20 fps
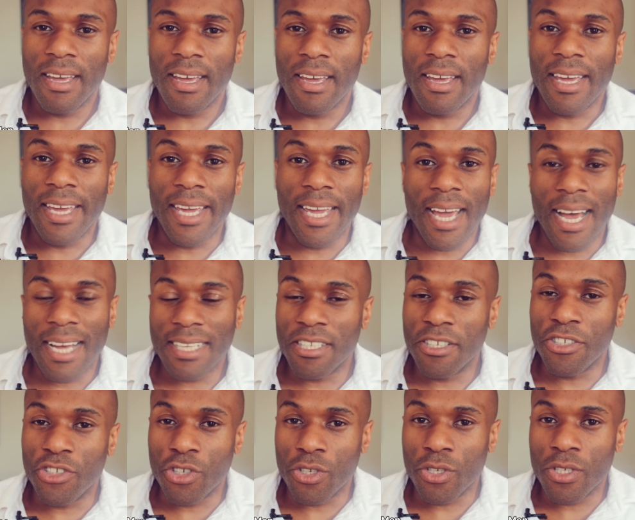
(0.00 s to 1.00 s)
he hasn't
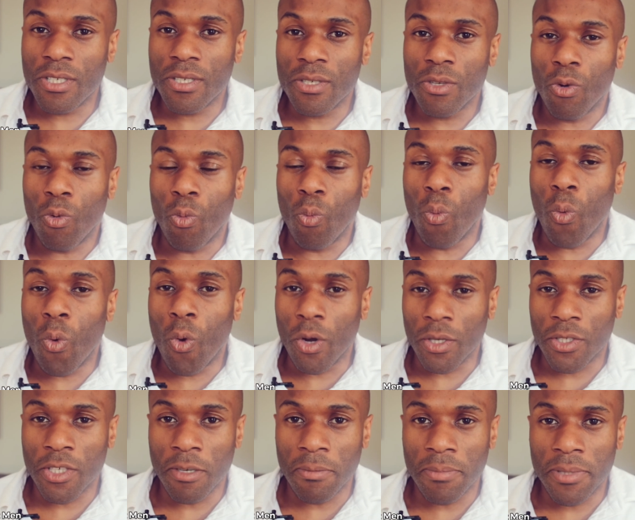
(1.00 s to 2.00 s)
just walked
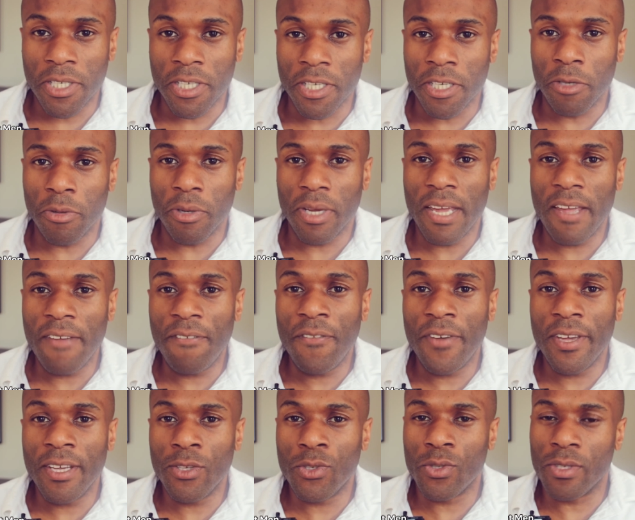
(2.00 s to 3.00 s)
up to you if
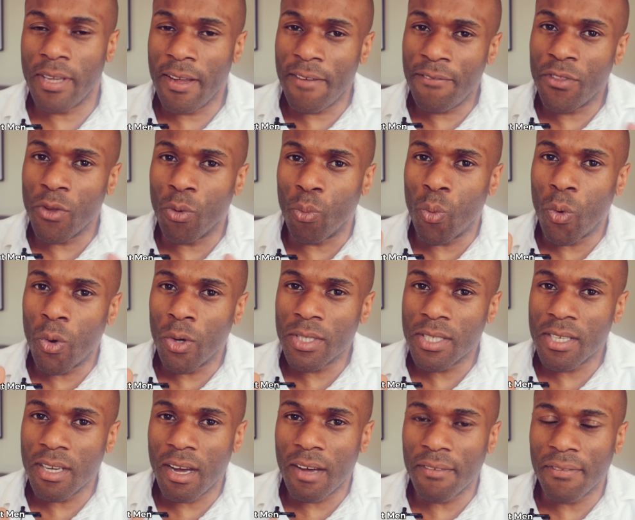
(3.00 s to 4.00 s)
his if the water
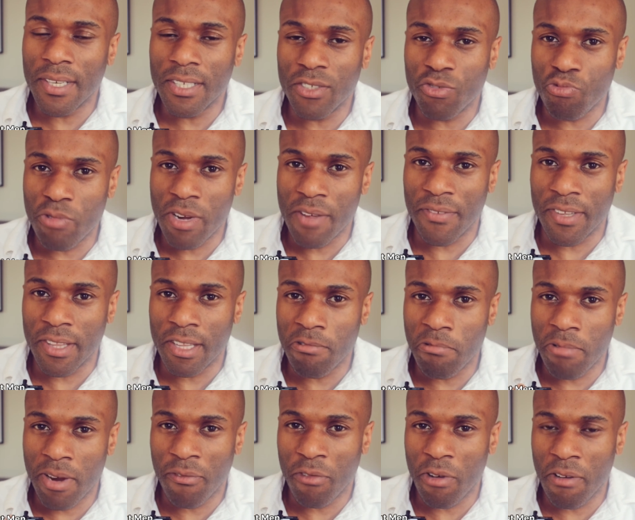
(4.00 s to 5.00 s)
of his river the
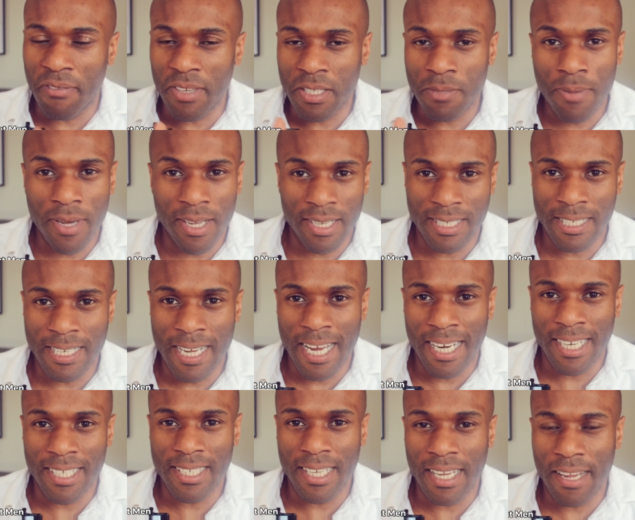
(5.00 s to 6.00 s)
river of his
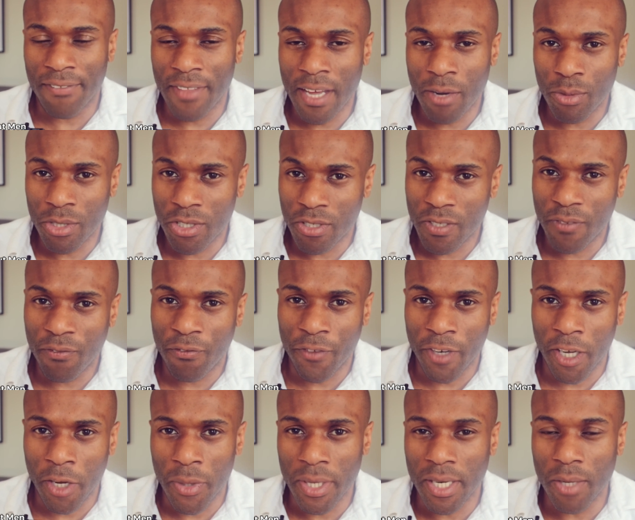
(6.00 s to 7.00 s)
personality if that was just
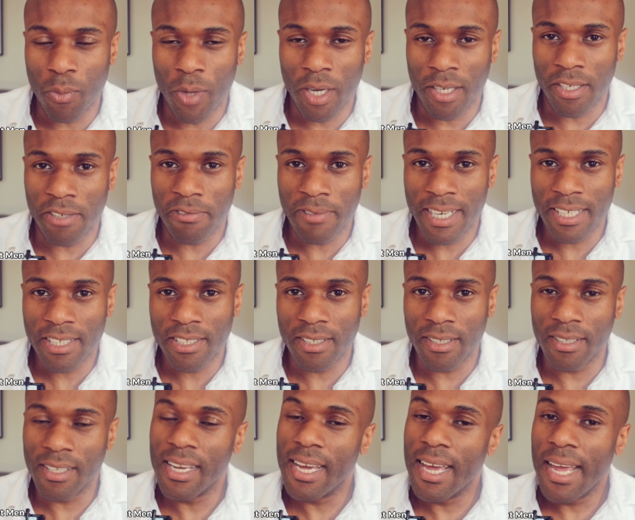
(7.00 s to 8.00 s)
flowing in one direction
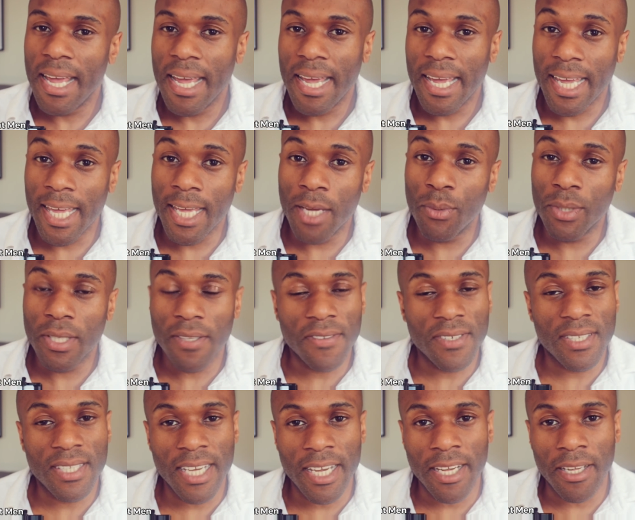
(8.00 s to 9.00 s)
he would have
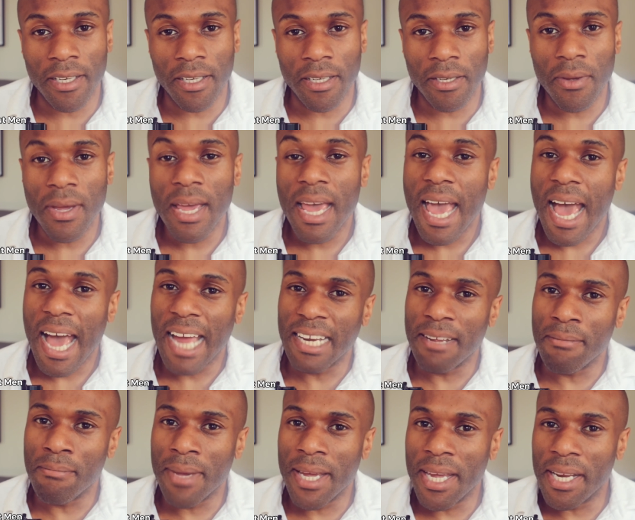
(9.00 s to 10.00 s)
seen you and
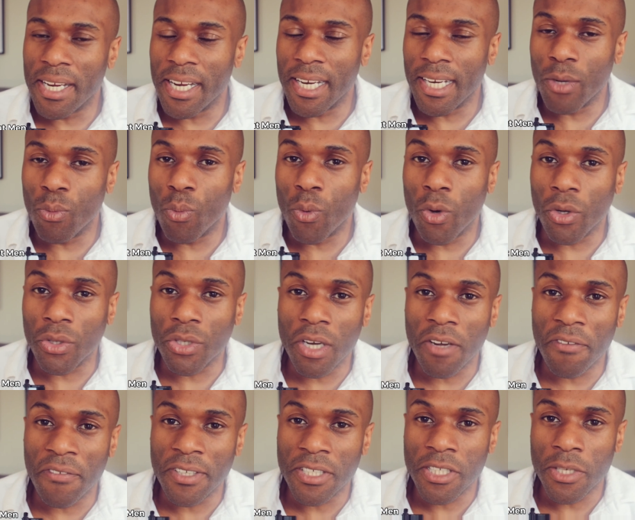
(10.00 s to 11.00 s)
immediately walked
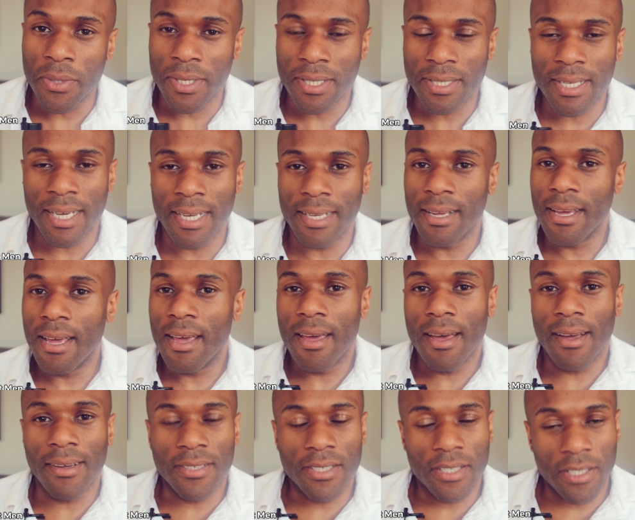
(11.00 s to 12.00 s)
over to you and said
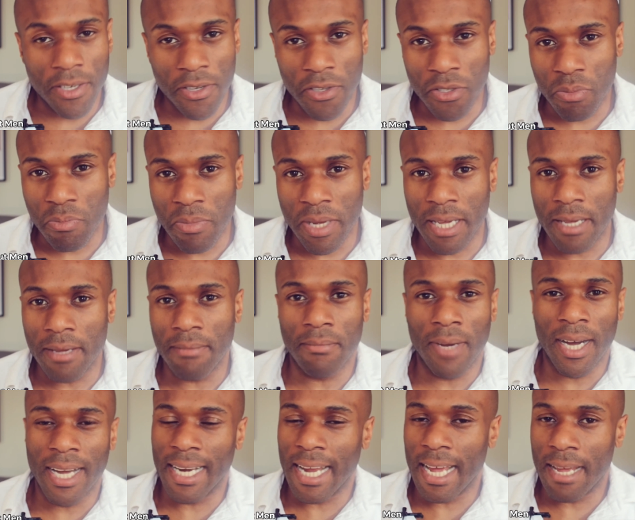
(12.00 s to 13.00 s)
excuse me
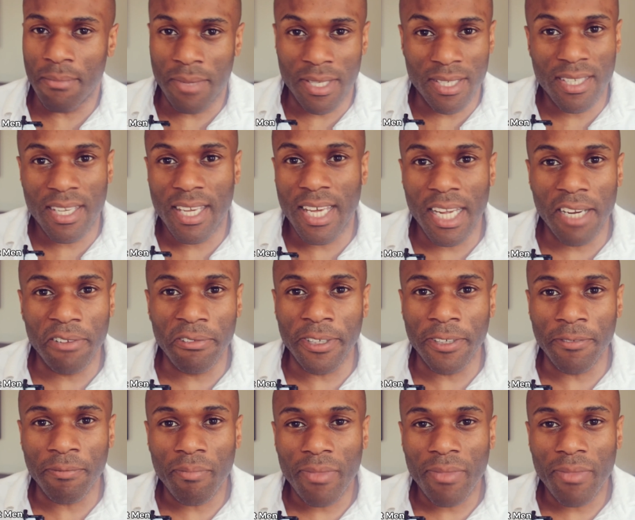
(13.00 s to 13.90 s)
my name is kieren